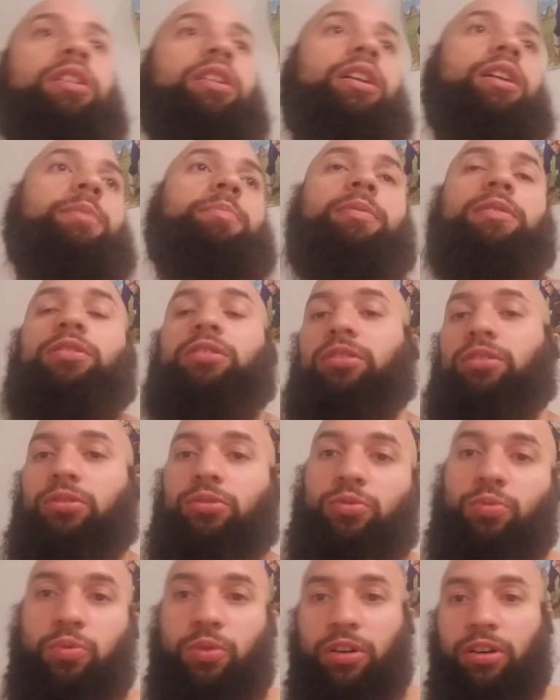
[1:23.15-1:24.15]
up until
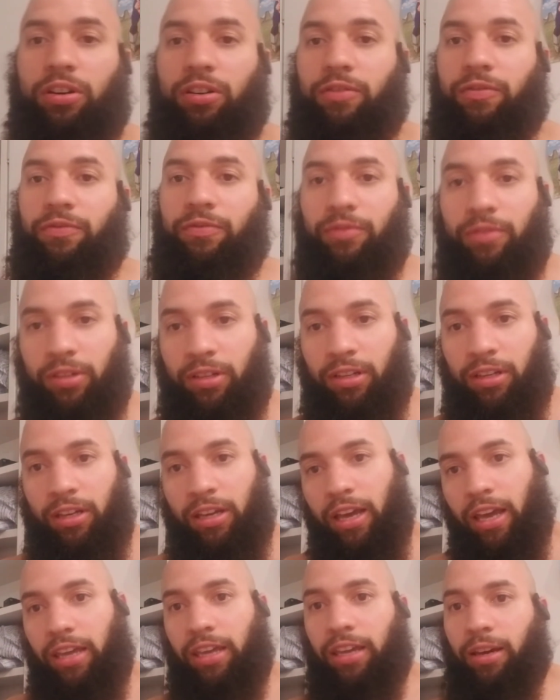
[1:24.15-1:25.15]
12
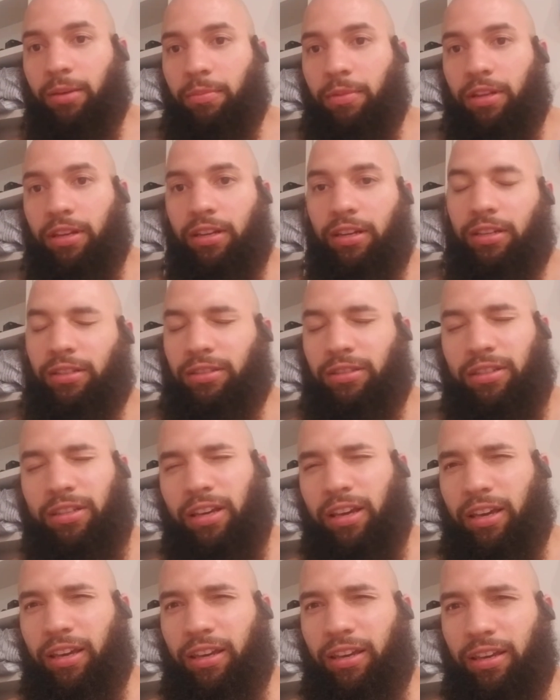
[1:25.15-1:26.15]
a.m. the next
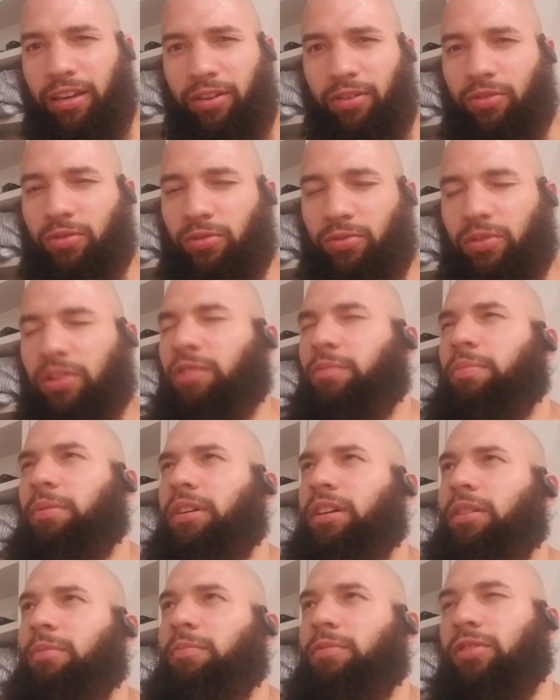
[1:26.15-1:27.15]
day. Or 12
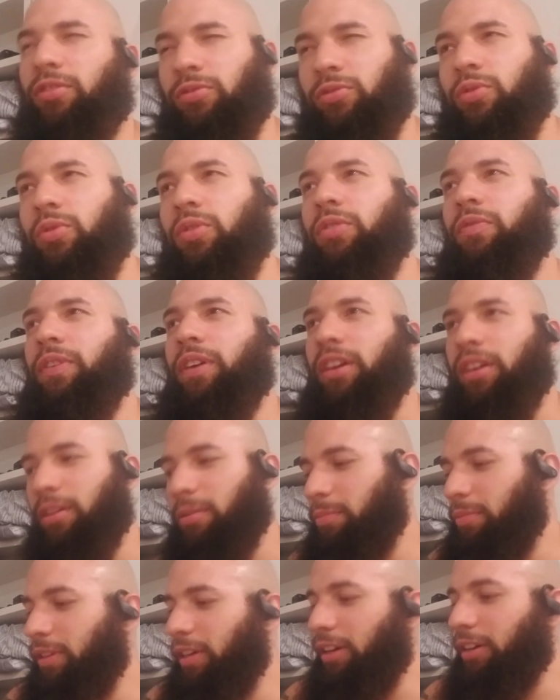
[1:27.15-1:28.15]
p.m. No, 12 a.m.
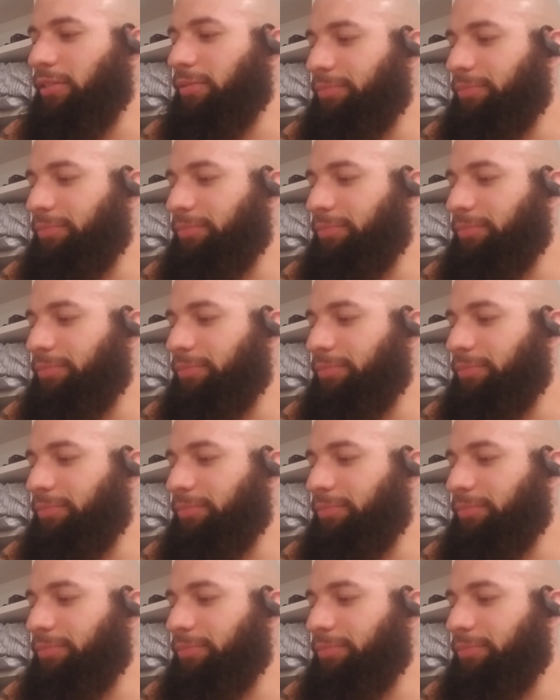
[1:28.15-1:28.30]
Yeah.